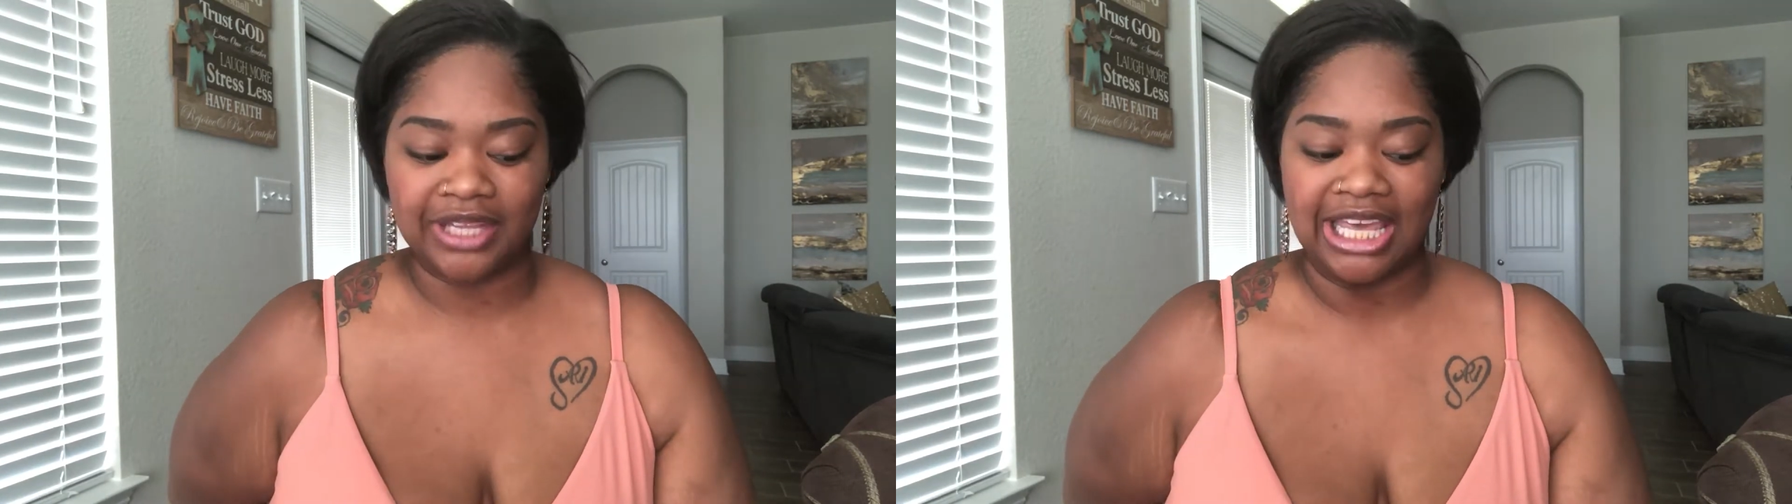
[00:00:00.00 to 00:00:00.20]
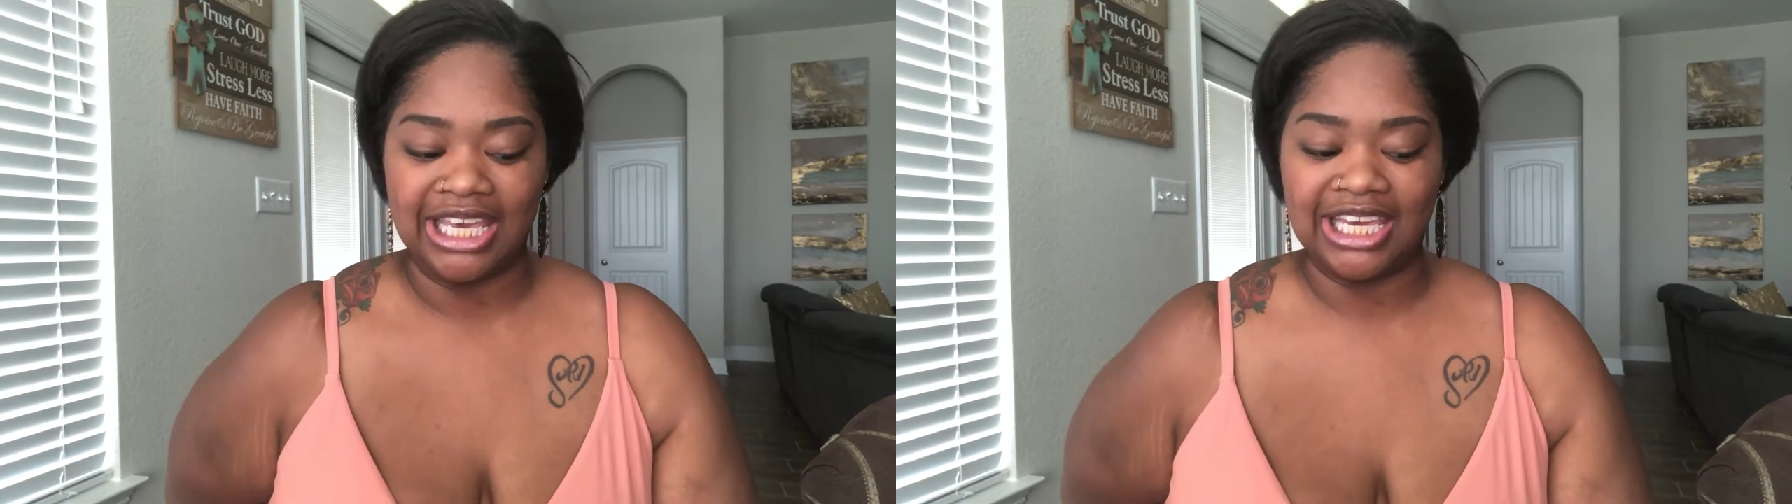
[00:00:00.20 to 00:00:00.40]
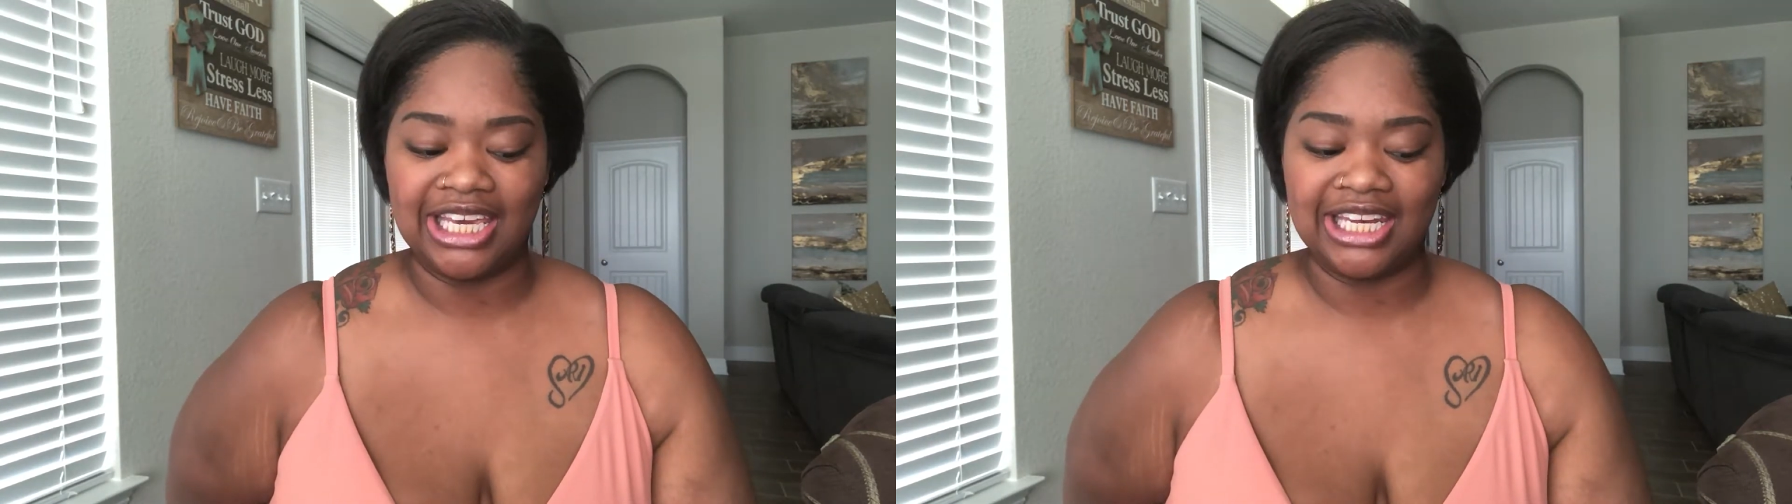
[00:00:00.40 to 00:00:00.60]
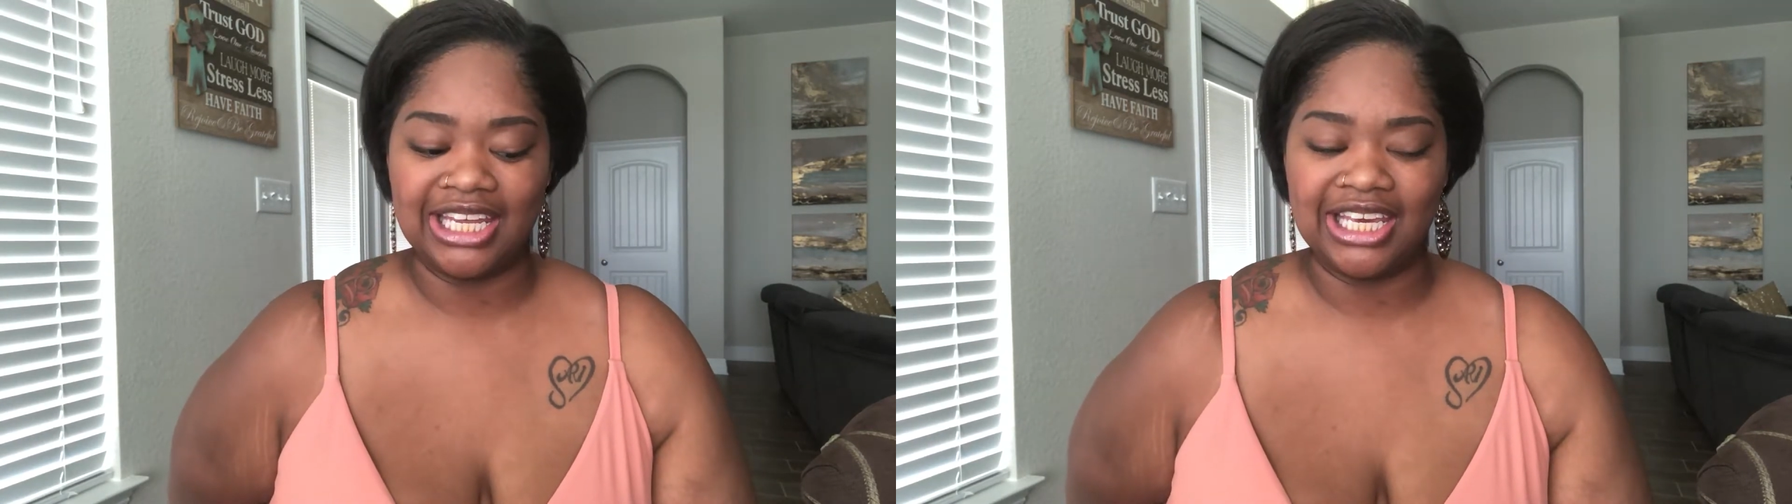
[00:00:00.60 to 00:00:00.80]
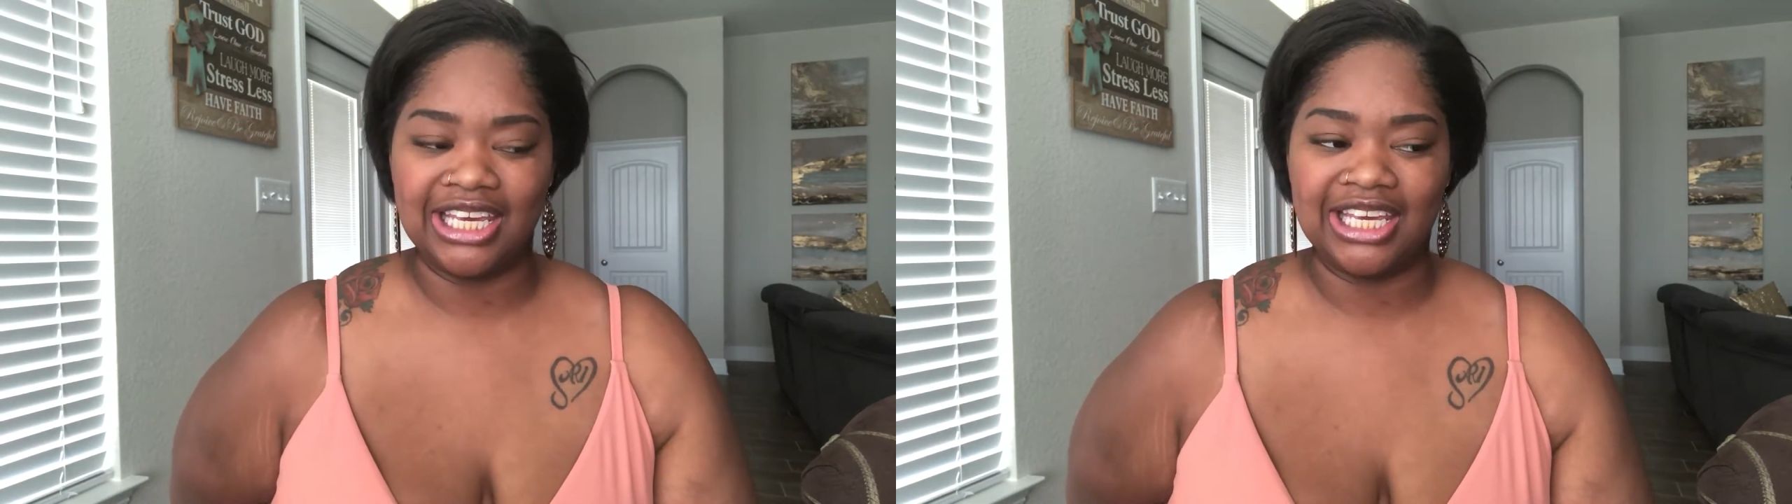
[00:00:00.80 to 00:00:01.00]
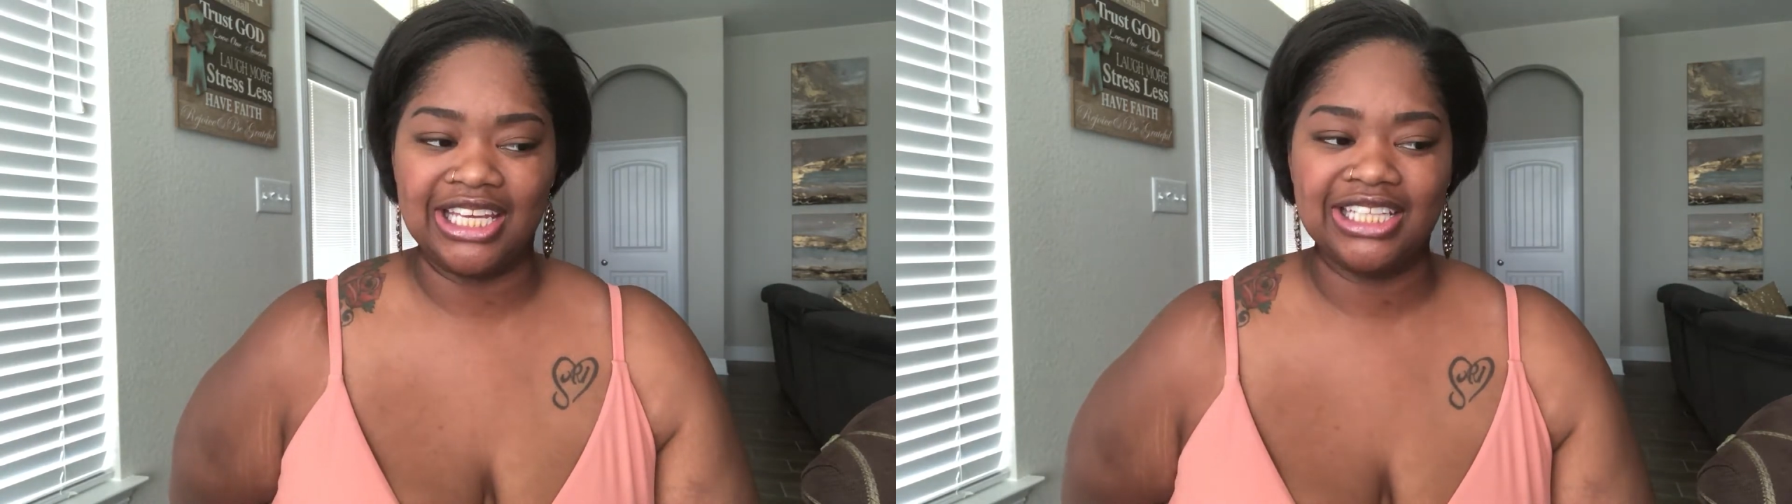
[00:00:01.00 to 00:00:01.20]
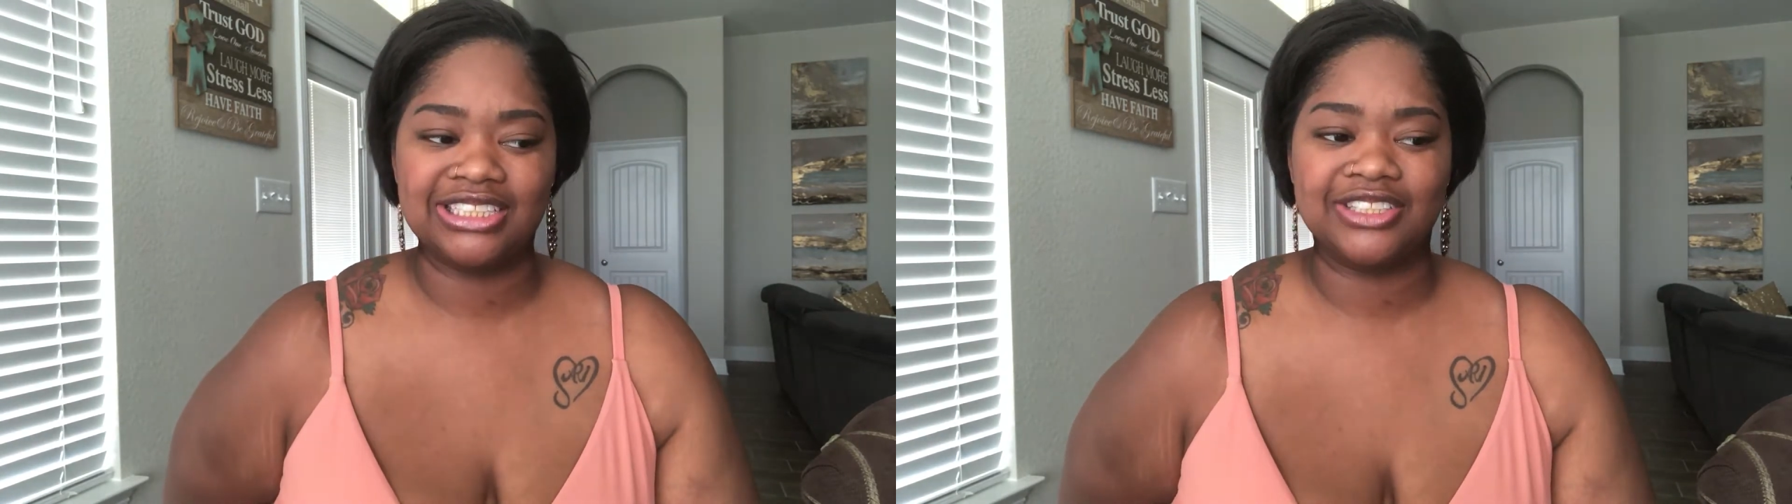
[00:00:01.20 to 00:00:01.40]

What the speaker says: And it is